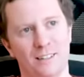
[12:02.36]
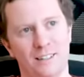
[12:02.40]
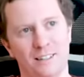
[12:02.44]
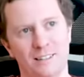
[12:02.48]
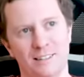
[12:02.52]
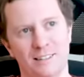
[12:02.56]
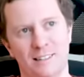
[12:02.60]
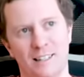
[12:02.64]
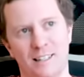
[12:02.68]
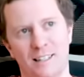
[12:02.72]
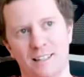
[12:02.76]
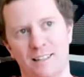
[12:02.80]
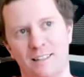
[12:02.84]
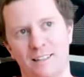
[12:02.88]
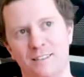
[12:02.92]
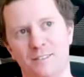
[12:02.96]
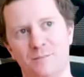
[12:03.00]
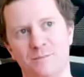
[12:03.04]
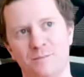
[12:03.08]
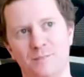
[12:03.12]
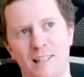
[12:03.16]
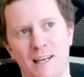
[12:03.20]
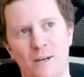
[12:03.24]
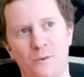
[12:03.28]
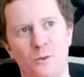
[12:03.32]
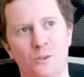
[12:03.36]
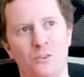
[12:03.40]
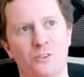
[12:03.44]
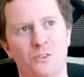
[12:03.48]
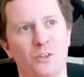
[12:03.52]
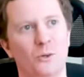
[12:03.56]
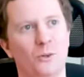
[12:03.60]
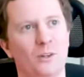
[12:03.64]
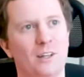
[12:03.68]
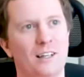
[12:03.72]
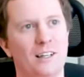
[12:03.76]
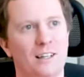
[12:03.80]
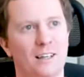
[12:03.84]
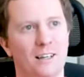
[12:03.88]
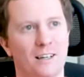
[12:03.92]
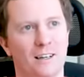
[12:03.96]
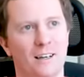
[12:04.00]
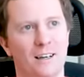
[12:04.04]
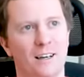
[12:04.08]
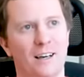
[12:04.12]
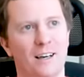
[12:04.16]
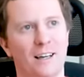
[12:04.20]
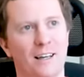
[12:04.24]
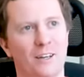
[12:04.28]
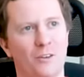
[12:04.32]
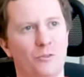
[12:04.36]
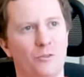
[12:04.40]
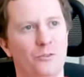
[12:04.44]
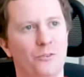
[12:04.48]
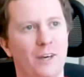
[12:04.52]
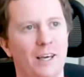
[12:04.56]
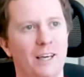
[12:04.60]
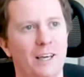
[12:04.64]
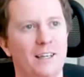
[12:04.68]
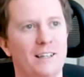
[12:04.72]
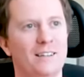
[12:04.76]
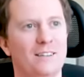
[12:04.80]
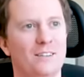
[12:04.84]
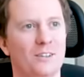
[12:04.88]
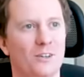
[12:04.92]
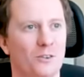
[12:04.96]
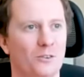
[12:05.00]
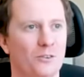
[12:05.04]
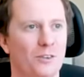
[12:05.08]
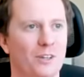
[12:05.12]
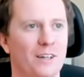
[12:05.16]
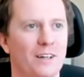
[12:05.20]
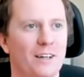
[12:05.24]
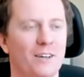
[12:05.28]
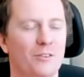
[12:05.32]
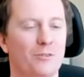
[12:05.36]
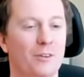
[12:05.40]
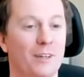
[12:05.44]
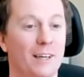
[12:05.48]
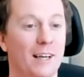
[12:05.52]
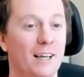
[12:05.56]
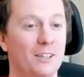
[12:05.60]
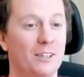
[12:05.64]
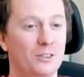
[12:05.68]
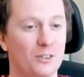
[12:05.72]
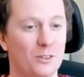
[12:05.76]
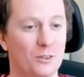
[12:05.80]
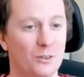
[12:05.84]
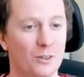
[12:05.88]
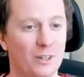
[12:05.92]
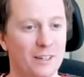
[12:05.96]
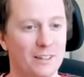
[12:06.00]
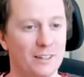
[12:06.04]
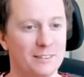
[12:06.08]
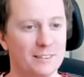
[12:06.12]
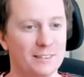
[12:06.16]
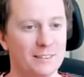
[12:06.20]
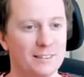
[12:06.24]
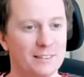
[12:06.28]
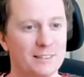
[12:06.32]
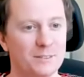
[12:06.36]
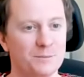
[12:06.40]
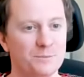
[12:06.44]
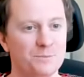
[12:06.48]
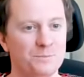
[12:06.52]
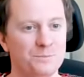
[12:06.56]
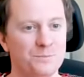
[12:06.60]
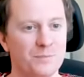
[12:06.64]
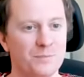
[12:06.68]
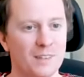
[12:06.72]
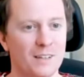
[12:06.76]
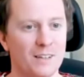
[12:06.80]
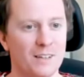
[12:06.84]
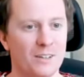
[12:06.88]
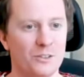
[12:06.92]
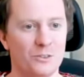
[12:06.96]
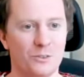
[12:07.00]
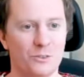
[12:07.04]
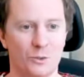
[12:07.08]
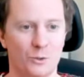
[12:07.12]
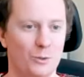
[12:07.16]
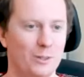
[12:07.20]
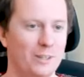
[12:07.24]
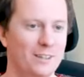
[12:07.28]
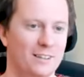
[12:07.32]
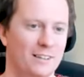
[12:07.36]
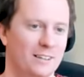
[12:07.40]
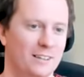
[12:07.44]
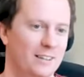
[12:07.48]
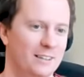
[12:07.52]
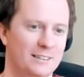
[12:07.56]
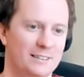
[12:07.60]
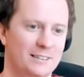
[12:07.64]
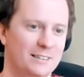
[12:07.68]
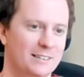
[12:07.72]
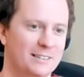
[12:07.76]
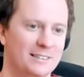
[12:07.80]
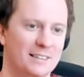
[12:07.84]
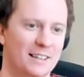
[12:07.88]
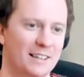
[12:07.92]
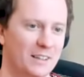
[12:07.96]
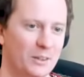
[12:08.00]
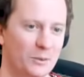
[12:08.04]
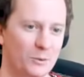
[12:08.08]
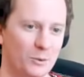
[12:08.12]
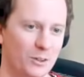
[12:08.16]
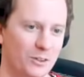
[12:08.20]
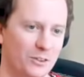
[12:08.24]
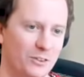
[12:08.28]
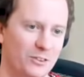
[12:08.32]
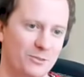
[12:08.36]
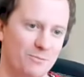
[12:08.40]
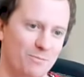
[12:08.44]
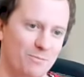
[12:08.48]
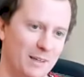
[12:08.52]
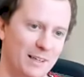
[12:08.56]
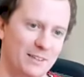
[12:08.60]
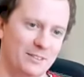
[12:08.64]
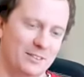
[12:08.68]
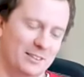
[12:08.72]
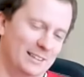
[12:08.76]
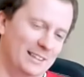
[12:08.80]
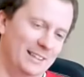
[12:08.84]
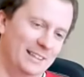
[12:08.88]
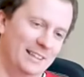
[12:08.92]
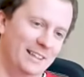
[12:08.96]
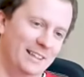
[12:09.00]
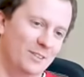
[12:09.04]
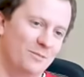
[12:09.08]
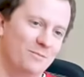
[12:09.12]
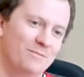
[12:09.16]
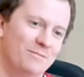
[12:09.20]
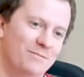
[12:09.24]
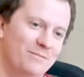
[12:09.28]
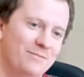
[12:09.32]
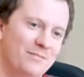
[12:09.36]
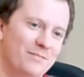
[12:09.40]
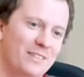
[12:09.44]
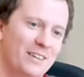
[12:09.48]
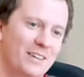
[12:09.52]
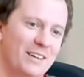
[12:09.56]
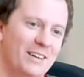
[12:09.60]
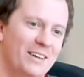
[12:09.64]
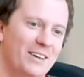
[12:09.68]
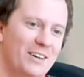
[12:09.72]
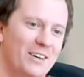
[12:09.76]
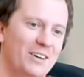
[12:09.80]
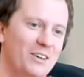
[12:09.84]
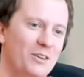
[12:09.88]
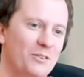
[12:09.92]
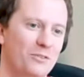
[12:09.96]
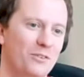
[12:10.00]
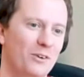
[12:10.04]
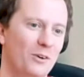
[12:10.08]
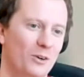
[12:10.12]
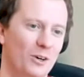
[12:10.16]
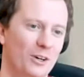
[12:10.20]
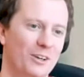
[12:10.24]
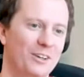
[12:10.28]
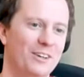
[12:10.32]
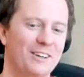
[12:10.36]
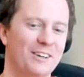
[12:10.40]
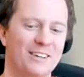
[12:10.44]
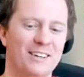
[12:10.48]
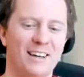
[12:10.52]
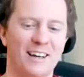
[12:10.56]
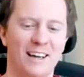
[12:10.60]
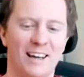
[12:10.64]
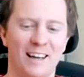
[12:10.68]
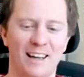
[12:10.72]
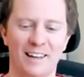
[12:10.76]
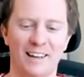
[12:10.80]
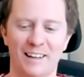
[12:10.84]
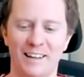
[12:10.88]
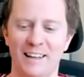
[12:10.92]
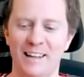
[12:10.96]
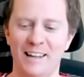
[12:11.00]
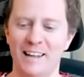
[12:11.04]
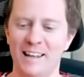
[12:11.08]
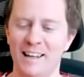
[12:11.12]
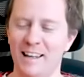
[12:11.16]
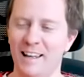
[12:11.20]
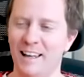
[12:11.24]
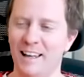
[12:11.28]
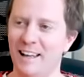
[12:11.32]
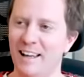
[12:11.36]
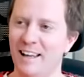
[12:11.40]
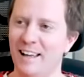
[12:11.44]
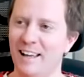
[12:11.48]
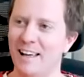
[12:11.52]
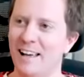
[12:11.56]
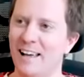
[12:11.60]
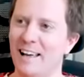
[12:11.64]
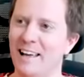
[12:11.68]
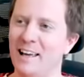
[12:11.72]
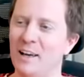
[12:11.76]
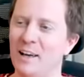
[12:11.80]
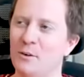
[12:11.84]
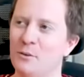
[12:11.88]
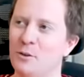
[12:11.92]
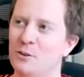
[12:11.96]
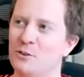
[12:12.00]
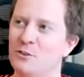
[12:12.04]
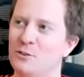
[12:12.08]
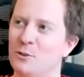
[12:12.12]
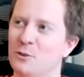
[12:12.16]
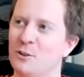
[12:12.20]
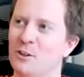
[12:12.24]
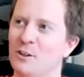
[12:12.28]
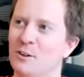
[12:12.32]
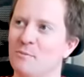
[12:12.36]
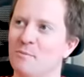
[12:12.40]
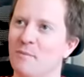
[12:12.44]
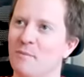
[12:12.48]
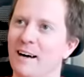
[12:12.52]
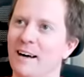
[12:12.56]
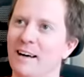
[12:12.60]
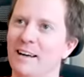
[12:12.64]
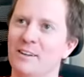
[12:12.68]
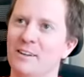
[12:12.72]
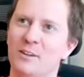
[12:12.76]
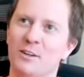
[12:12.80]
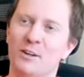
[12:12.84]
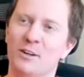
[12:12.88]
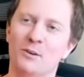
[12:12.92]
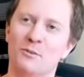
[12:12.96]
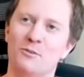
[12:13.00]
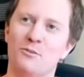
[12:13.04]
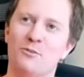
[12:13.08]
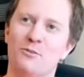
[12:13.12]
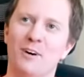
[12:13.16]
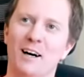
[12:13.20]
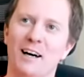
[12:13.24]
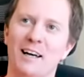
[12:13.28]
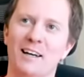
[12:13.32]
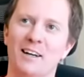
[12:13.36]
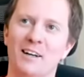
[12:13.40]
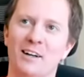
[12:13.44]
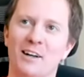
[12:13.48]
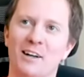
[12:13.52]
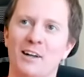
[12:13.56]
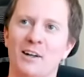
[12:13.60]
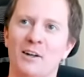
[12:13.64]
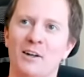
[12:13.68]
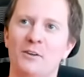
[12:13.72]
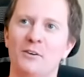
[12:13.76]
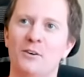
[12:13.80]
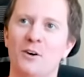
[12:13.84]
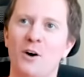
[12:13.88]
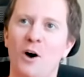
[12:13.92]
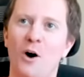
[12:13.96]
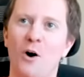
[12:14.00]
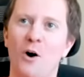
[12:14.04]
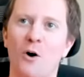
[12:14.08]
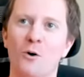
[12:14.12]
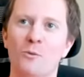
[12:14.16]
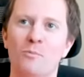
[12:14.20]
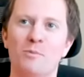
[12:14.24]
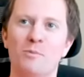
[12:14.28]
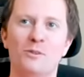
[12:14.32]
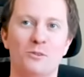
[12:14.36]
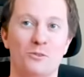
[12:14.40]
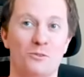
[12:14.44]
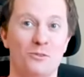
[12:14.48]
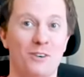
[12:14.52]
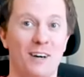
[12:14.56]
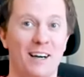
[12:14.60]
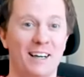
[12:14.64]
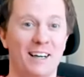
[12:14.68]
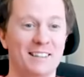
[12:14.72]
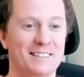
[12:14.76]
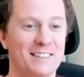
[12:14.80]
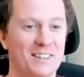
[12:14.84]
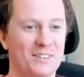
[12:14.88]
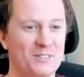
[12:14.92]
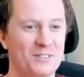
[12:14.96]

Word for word: that that was only a, uh, an effect of the financial crisis. So you realize the study was basically uh, flawed. And it was sort of my you know final hope to find something